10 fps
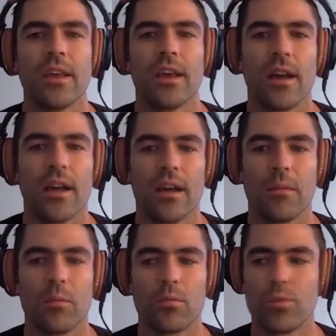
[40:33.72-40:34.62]

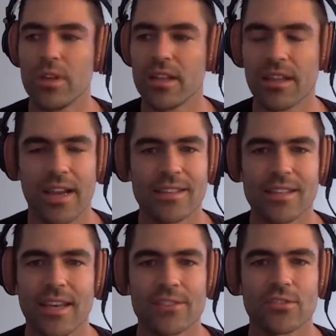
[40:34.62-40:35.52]
Really liked
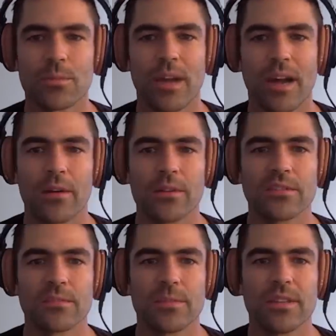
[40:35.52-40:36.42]
the extra power and
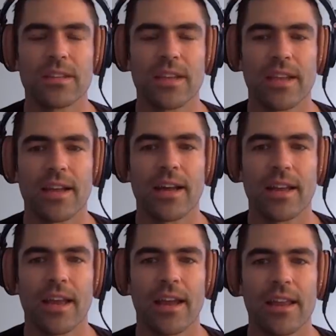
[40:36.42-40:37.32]
spin that I
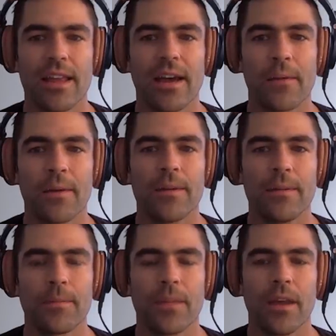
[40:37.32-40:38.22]
got out of that
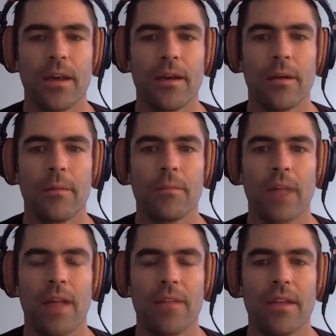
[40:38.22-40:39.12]
one. And
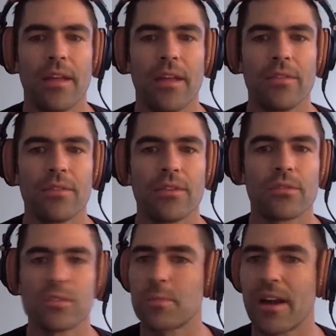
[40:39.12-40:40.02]
then the
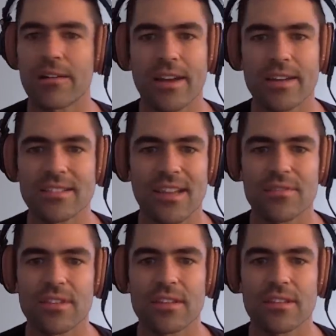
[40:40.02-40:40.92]
Twist Power
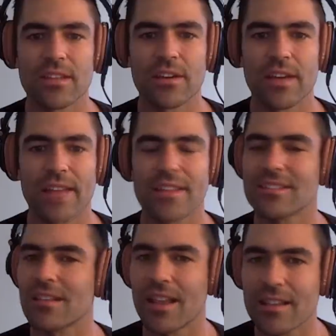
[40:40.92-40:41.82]
97, it had that
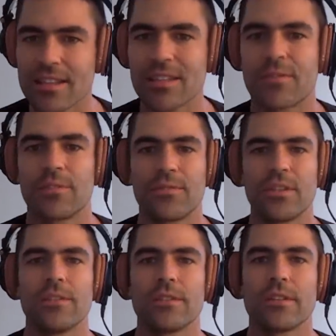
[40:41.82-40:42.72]
slightly different
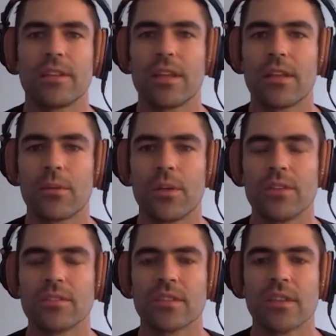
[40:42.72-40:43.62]
feel than the other
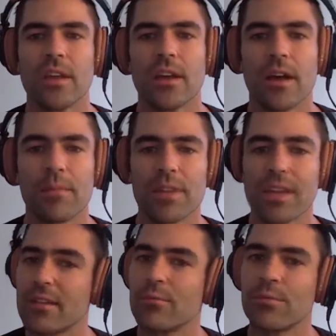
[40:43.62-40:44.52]
ones. But
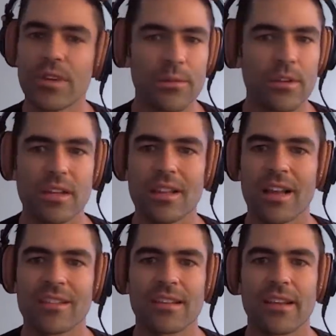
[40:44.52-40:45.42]
again, really, really
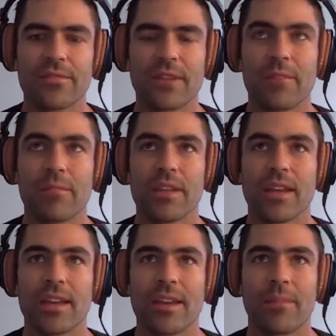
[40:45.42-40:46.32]
liked it. I
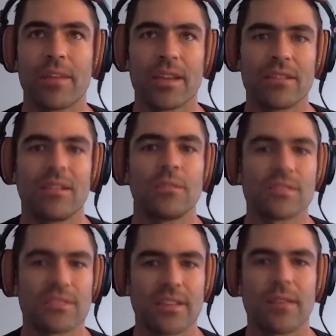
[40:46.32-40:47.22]
ended up playing a double
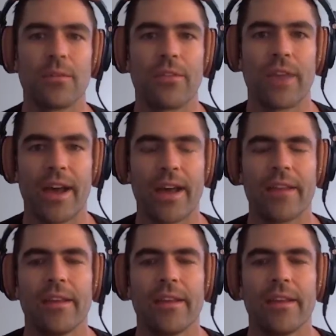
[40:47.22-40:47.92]
set with that.